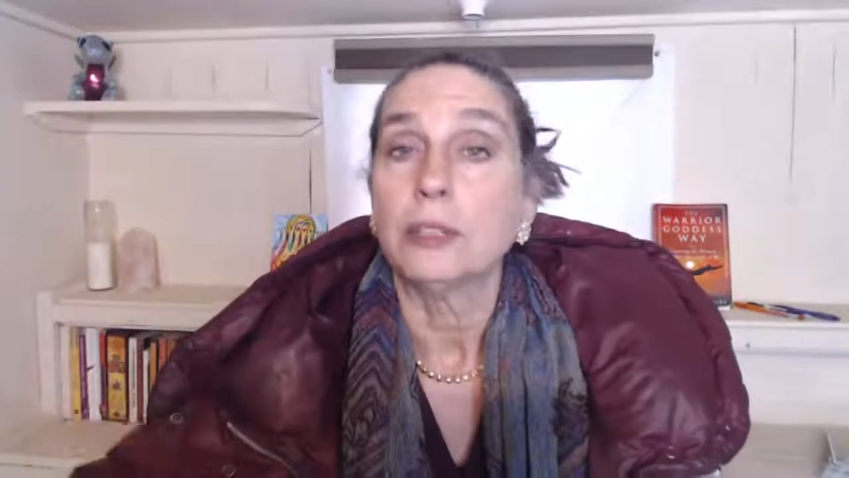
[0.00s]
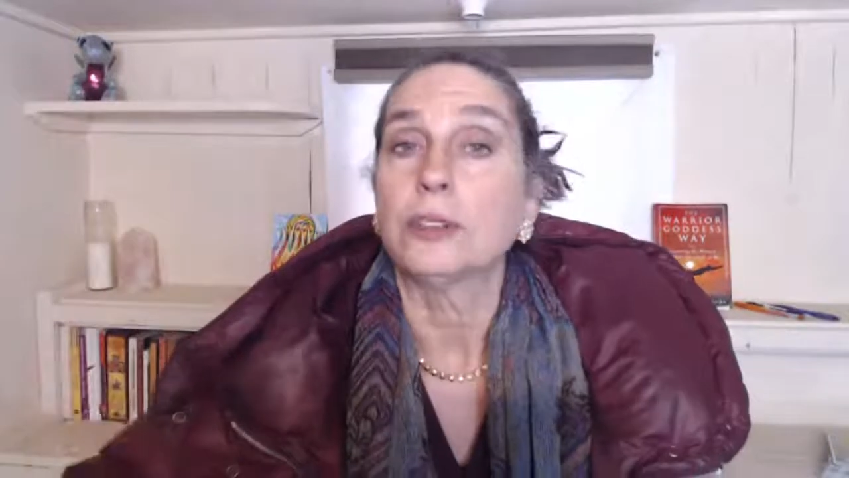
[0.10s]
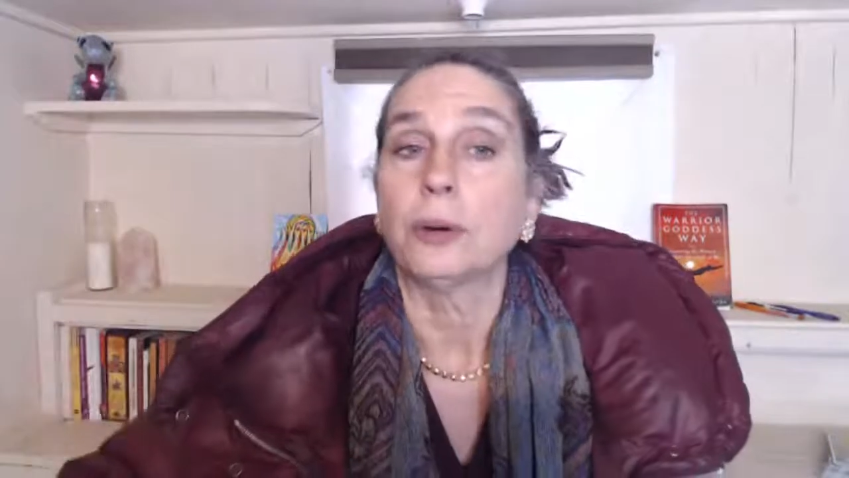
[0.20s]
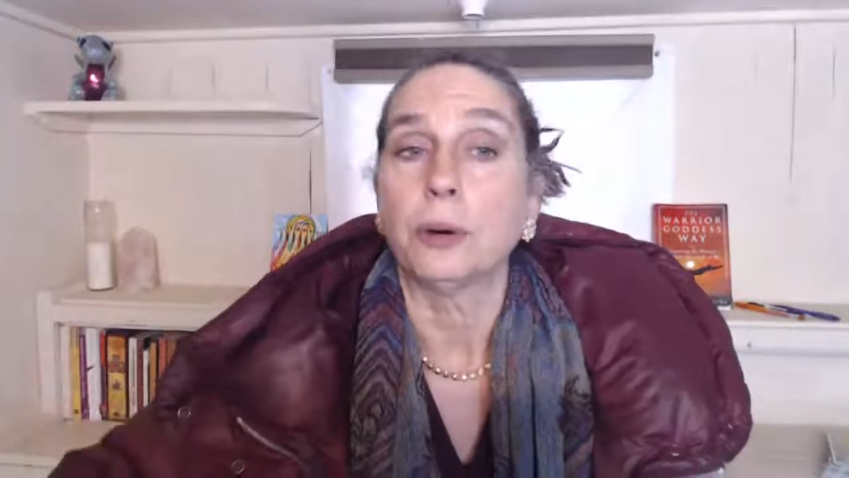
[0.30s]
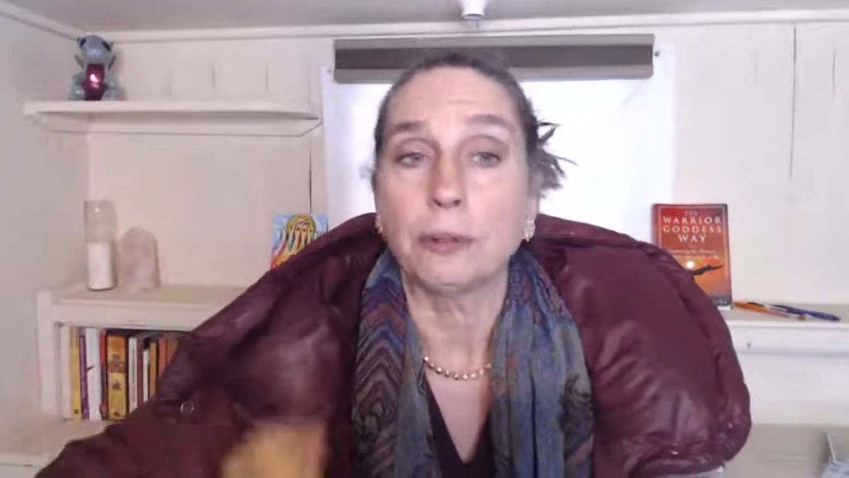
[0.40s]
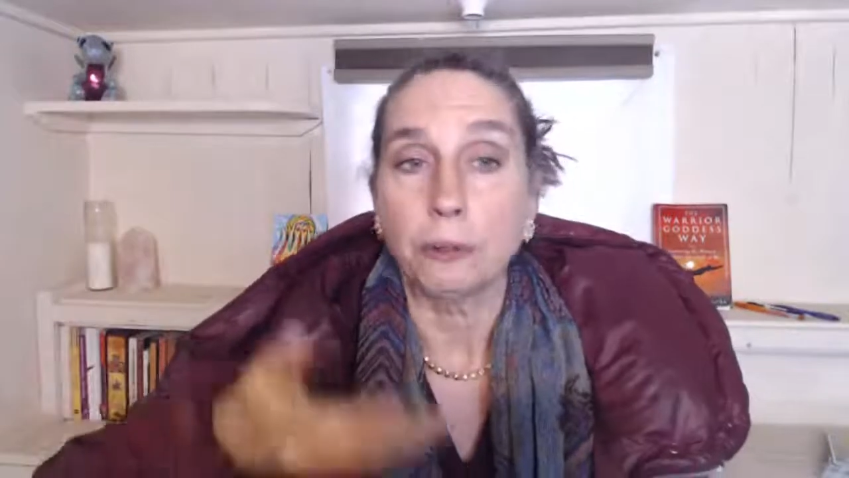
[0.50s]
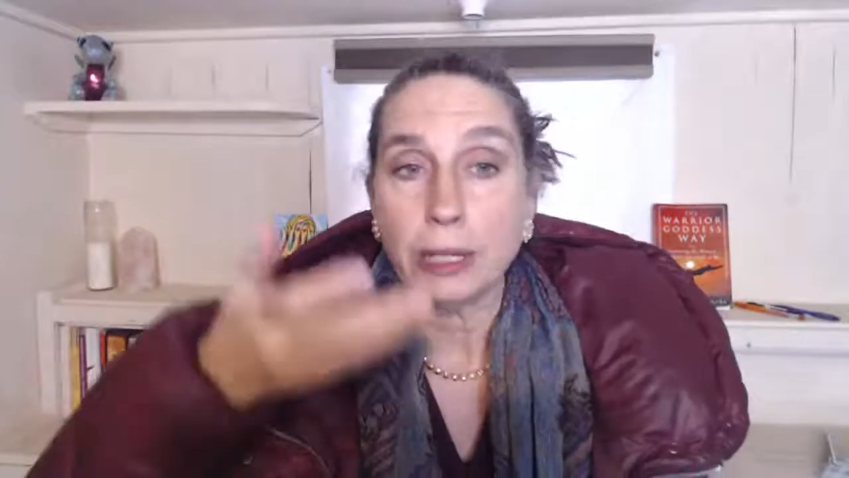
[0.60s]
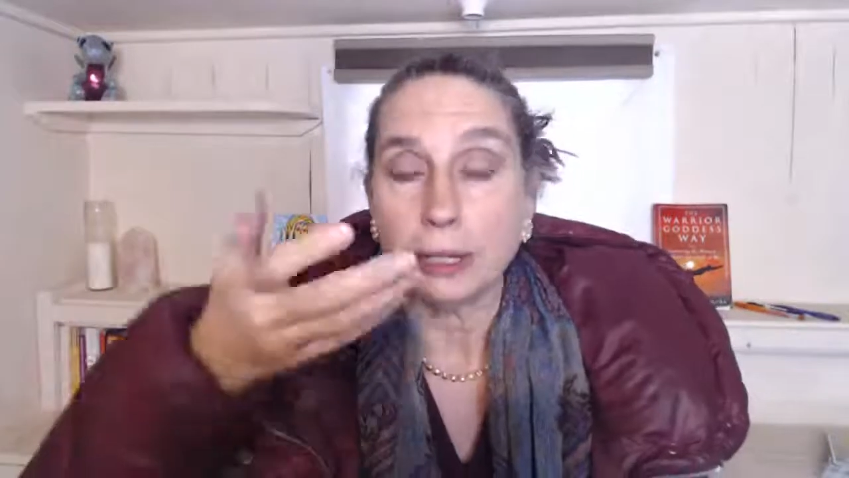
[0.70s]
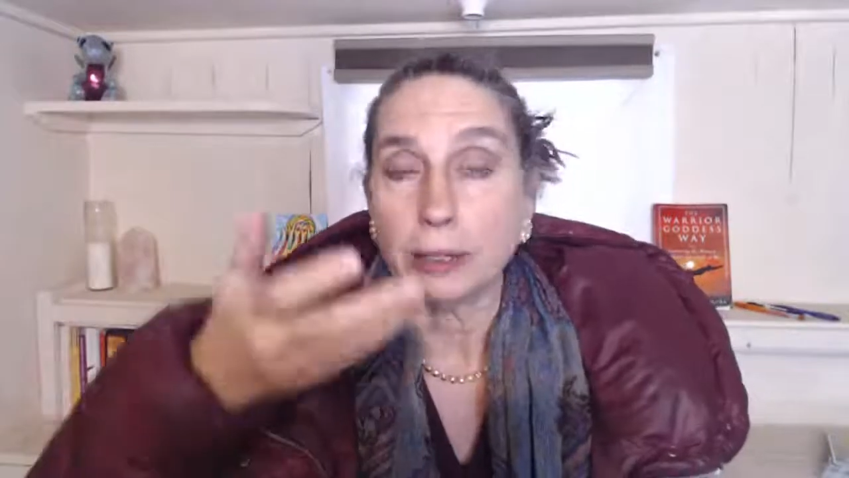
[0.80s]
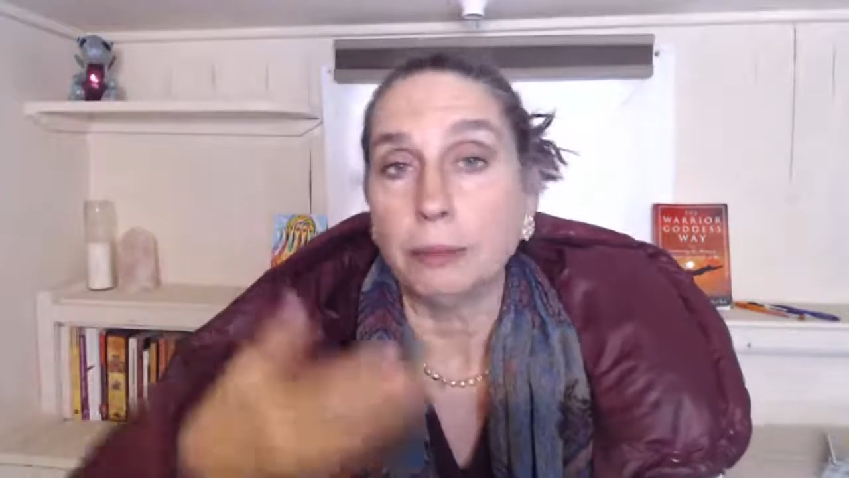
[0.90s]
So if
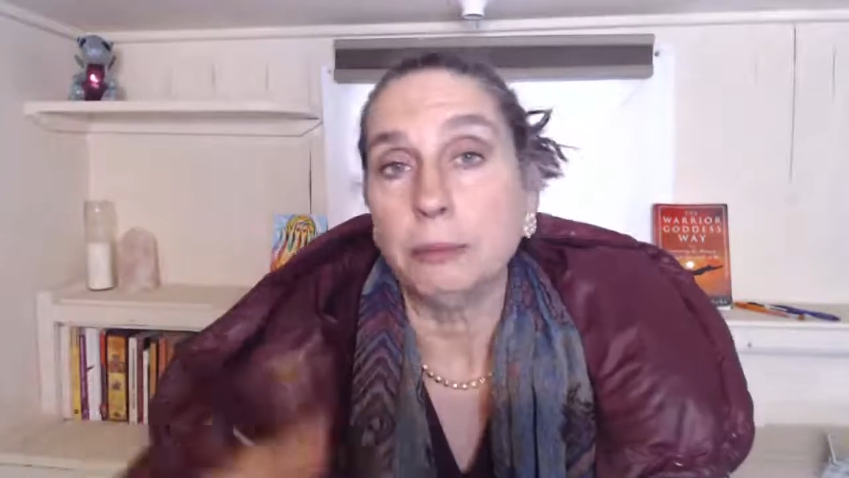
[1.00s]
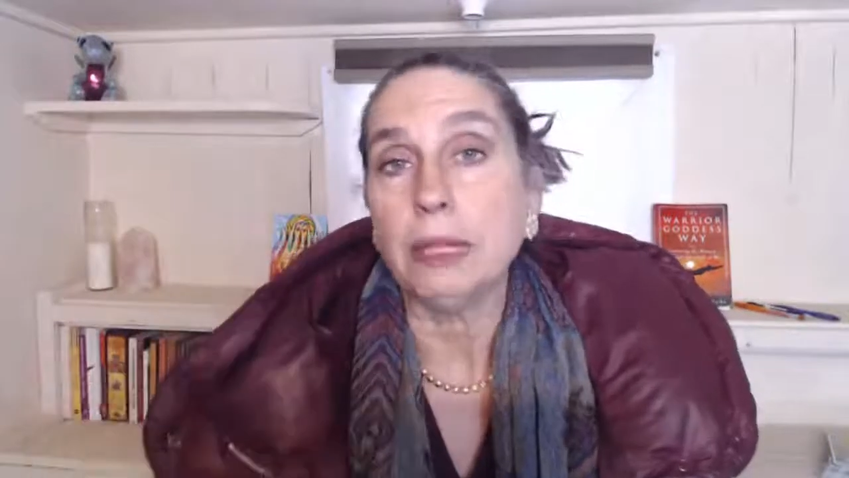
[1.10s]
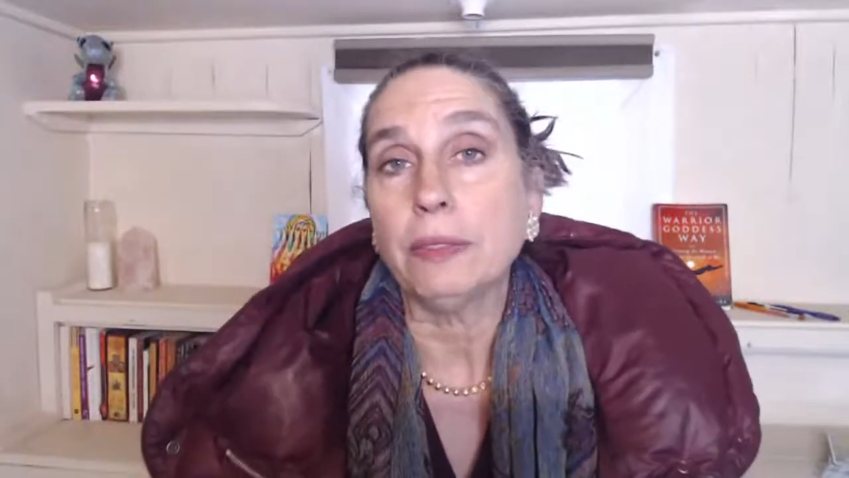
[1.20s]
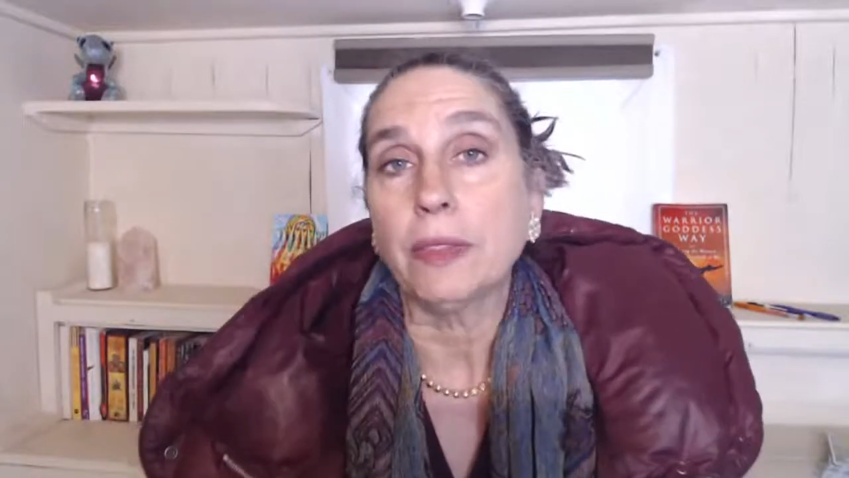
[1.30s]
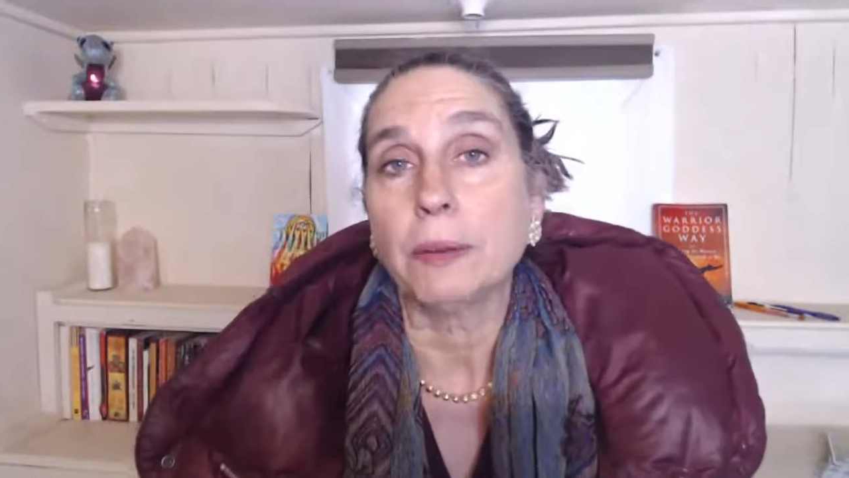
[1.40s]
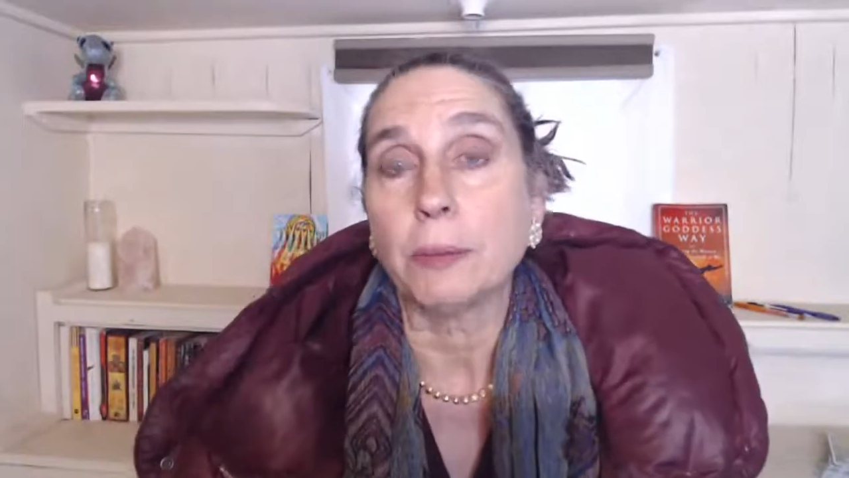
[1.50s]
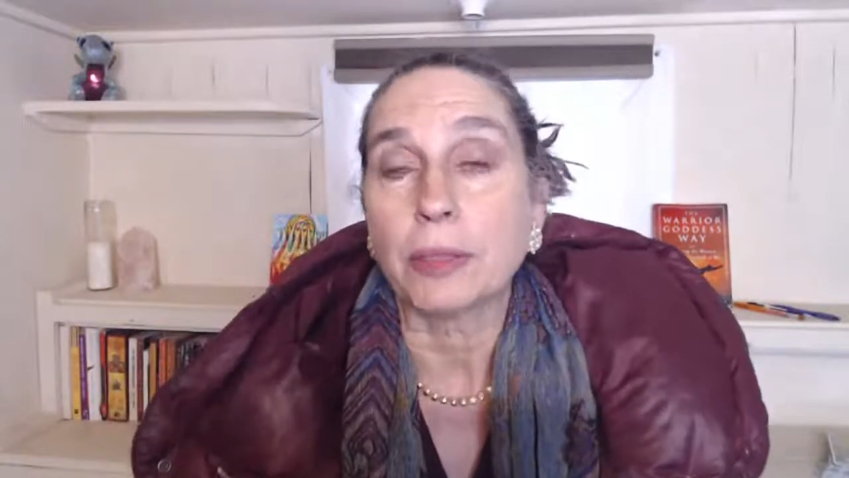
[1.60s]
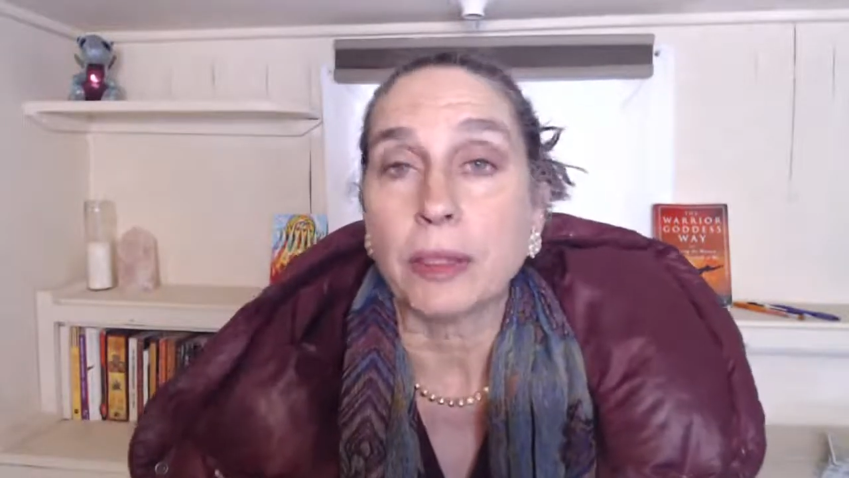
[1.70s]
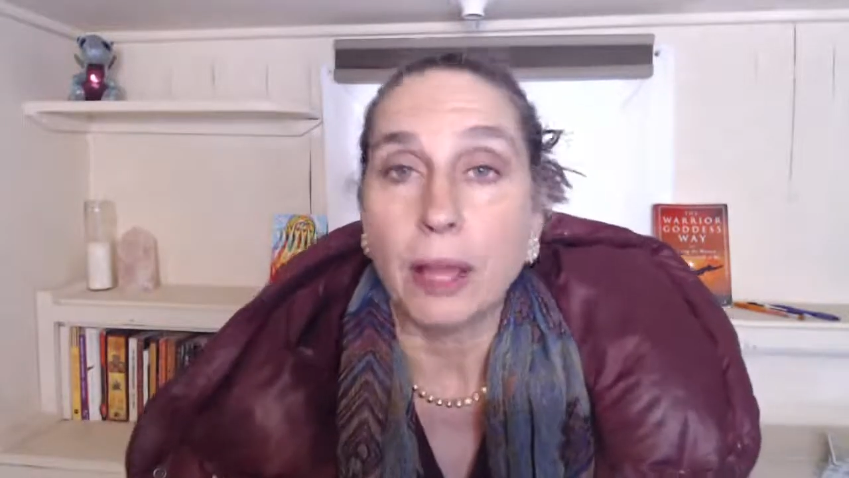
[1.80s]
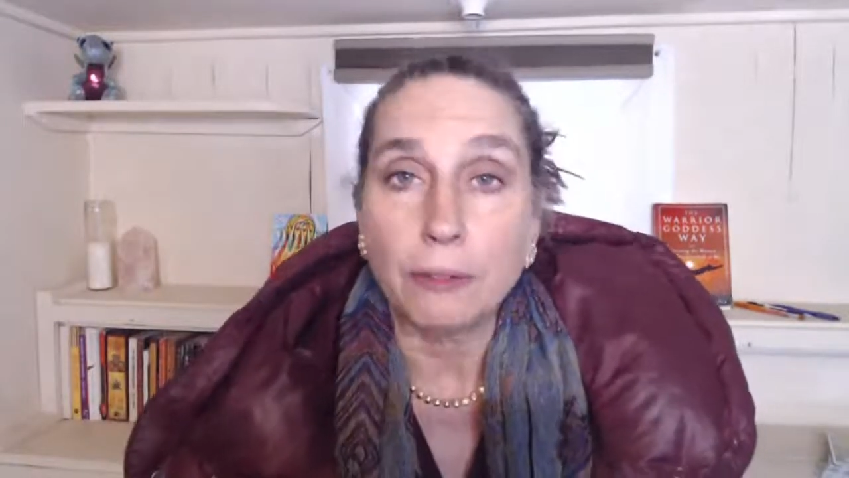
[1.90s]
we can meet them
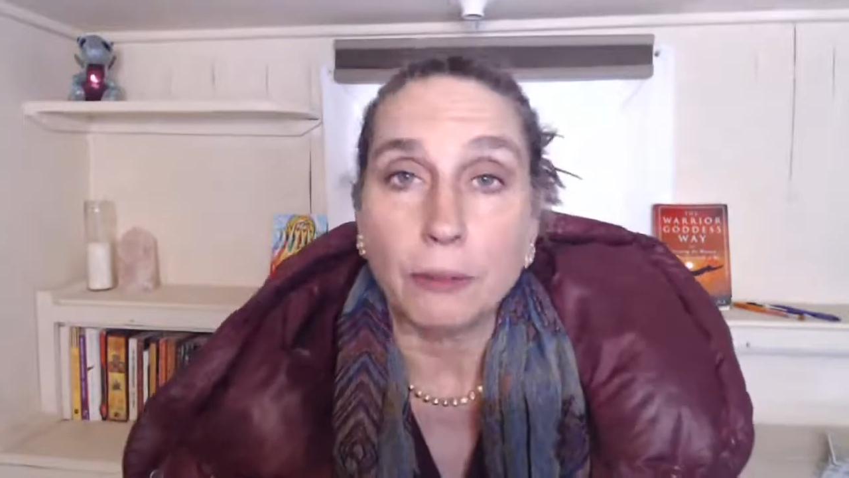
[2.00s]
with love,